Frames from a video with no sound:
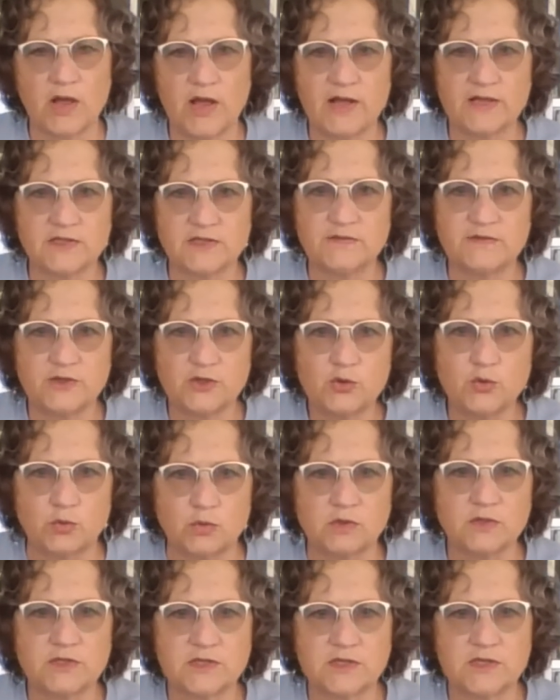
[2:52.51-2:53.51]
kinds of
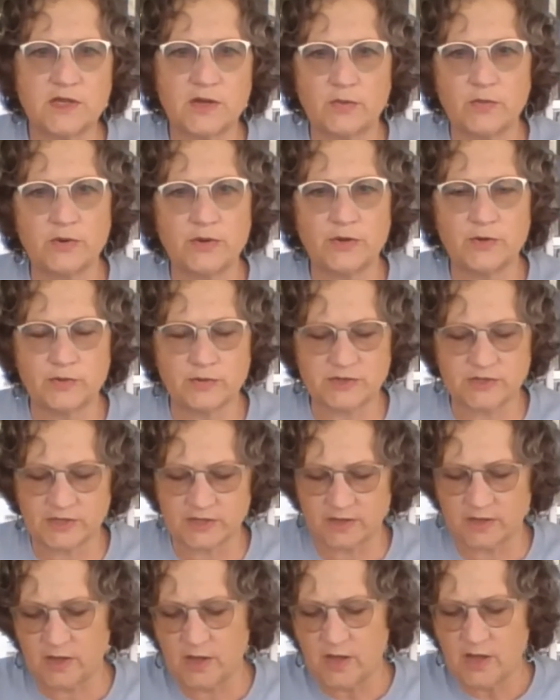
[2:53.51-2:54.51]
tools that they were
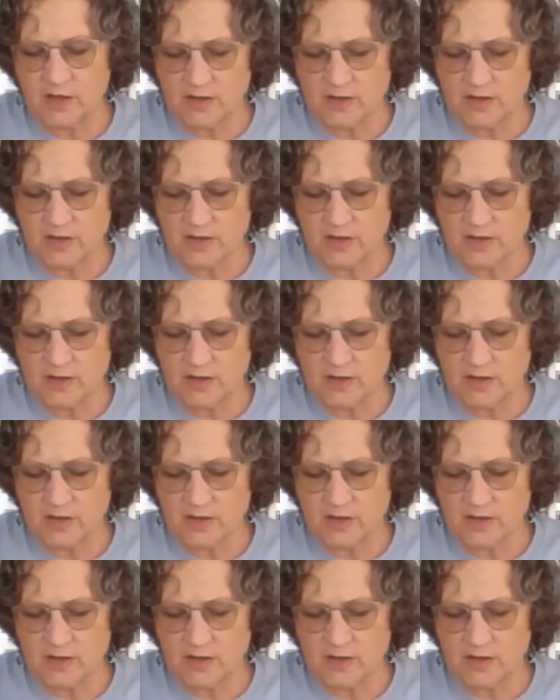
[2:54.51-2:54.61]
using